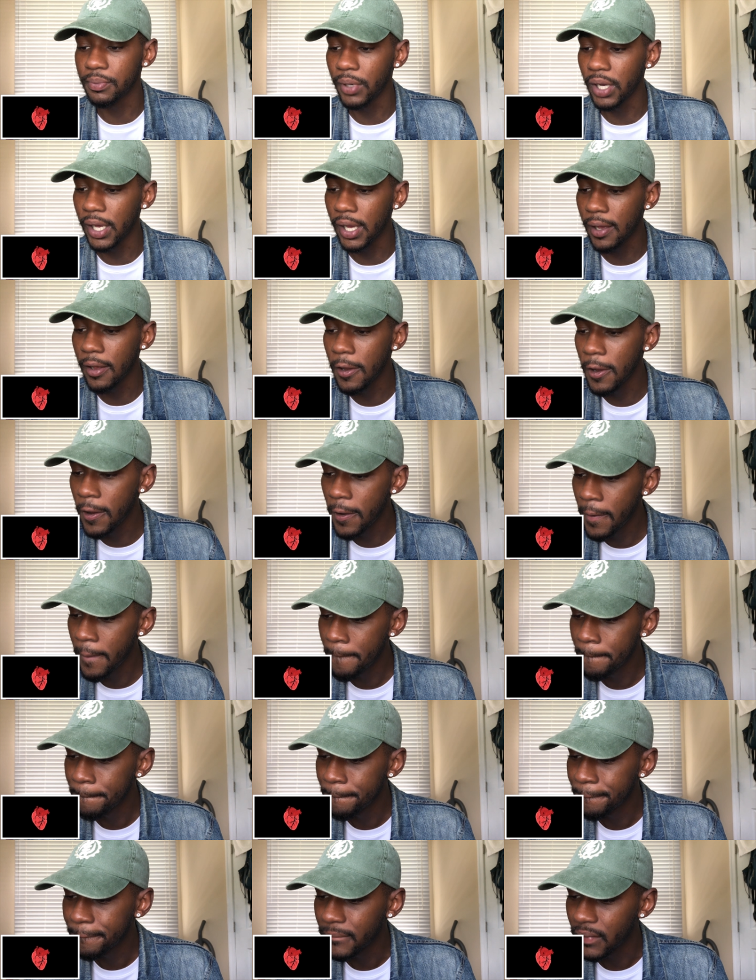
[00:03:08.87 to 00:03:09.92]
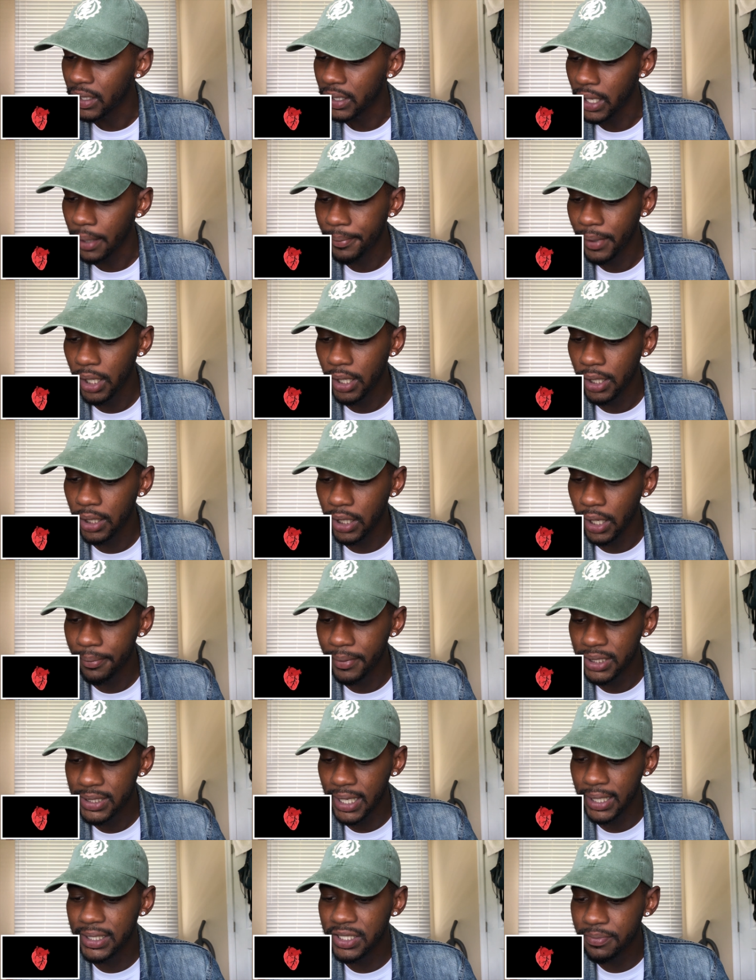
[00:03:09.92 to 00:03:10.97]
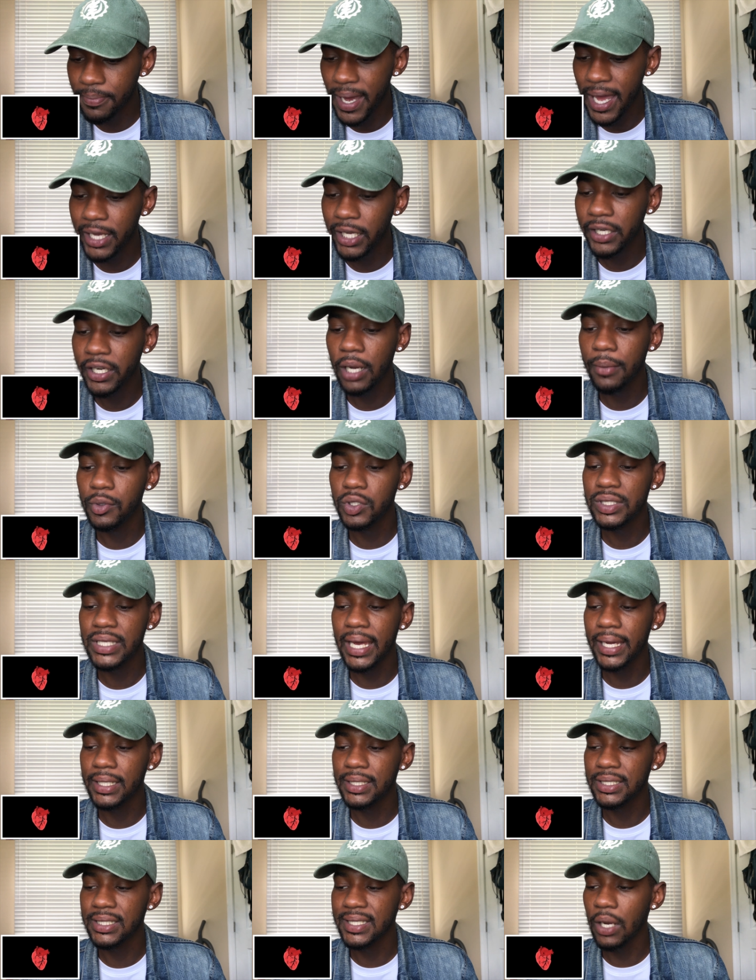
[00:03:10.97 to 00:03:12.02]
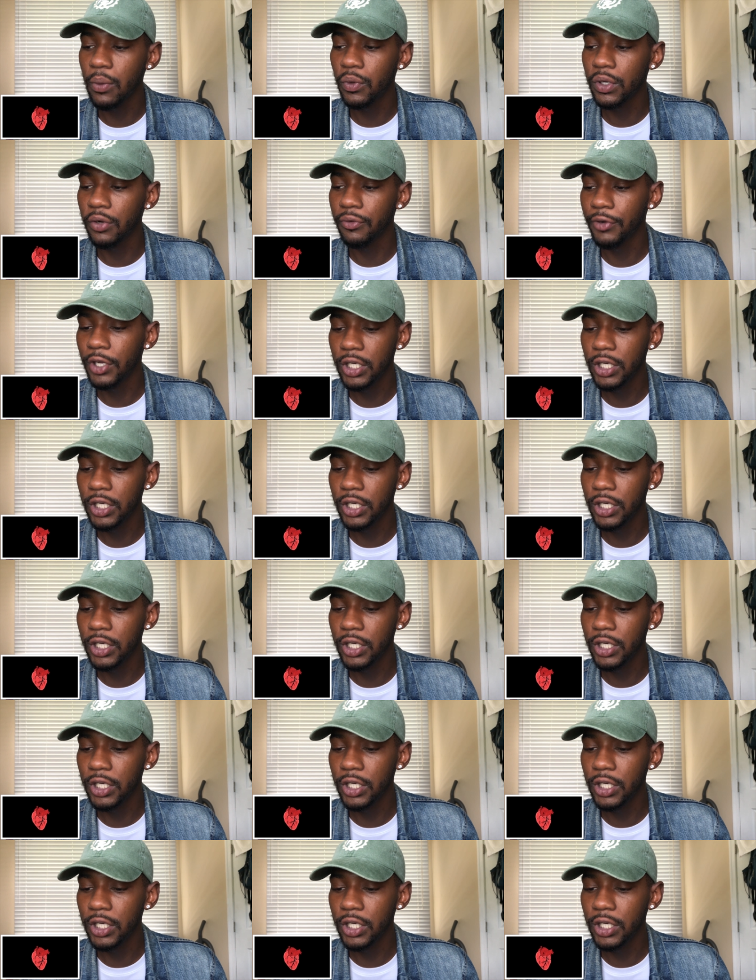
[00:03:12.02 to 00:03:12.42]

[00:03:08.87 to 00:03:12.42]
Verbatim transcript: But let me let me take this back a couple seconds because I want to